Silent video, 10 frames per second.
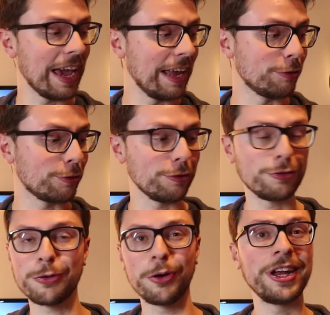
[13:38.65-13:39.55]
and just
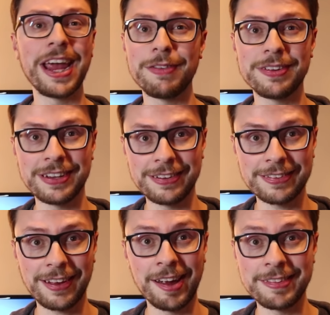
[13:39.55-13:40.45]
destroying everything in
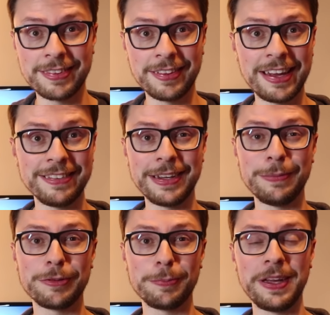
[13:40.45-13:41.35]
sight that they
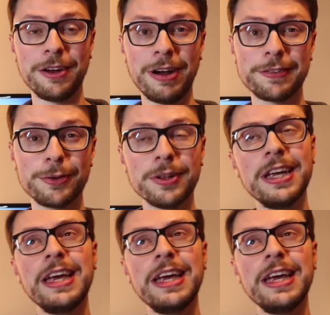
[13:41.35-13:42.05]
deemed to be heretical.